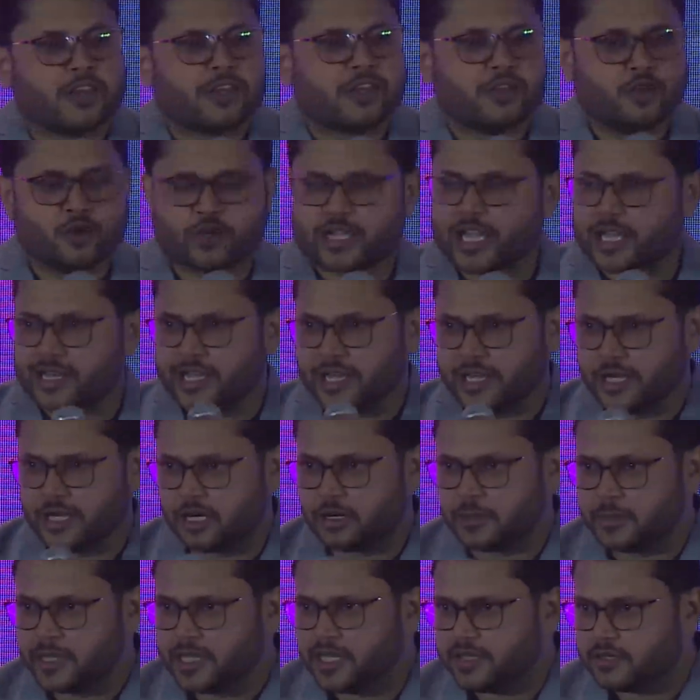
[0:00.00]
you can hear
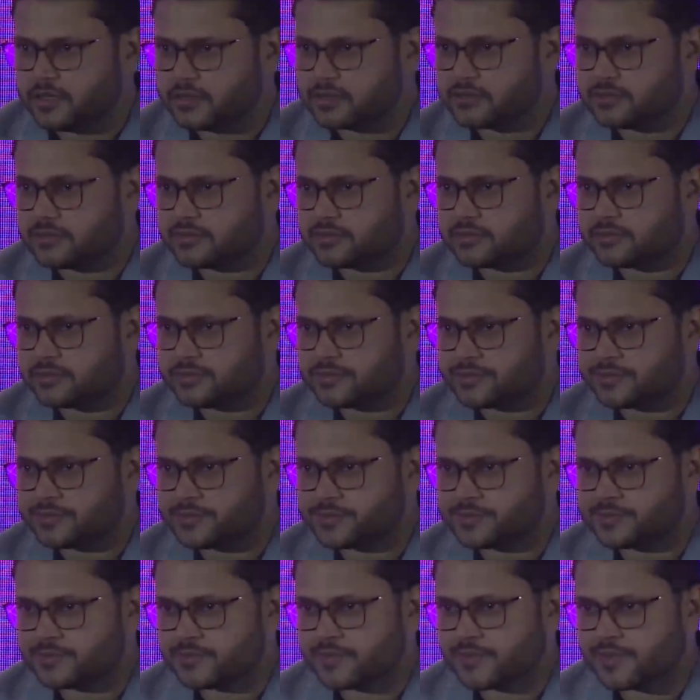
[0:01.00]
me.
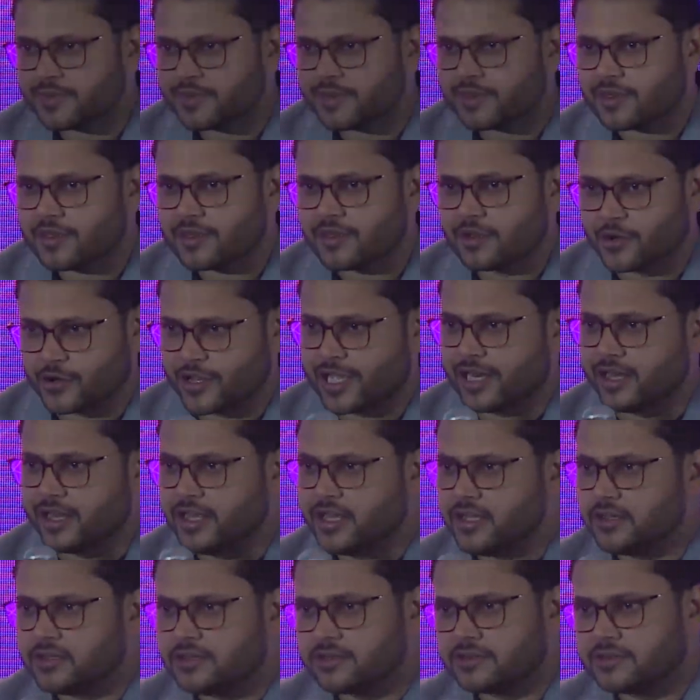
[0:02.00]

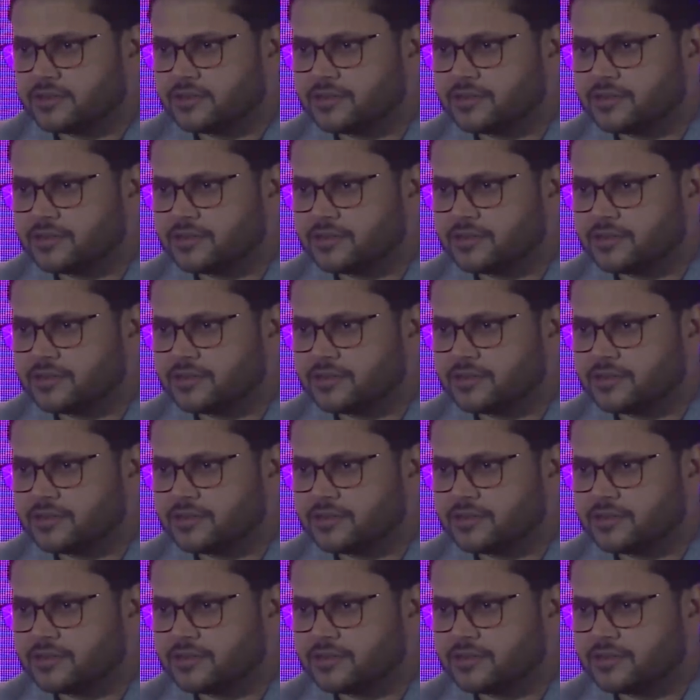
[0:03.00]
Really?